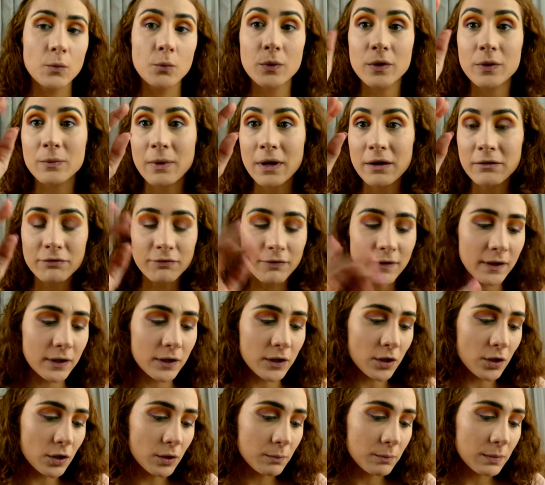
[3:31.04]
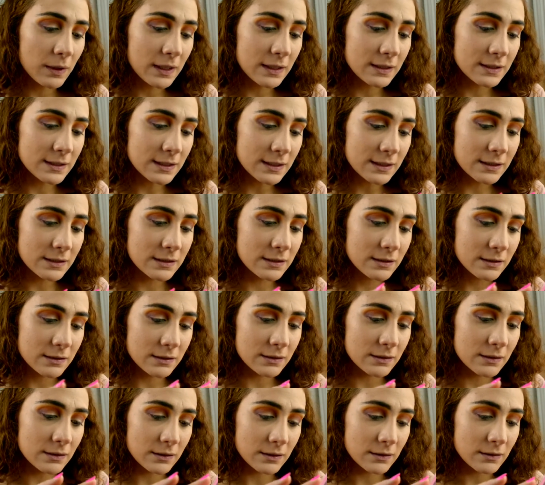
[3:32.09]
with my finger because
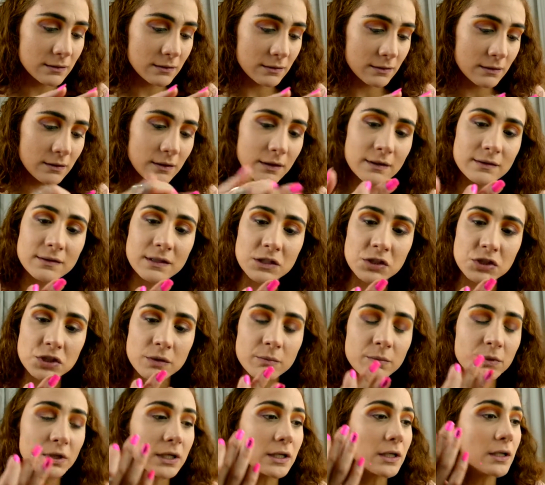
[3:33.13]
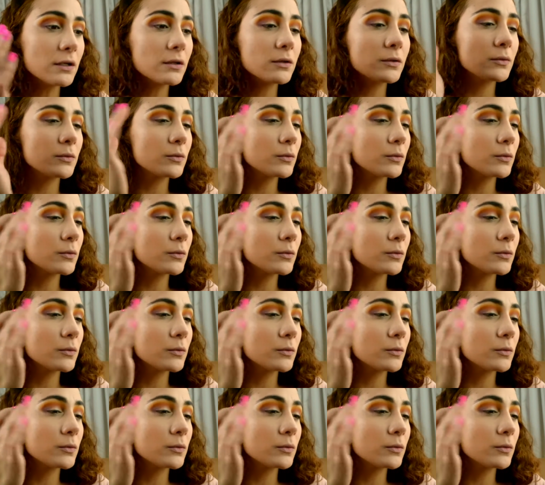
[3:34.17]
it's a shimmery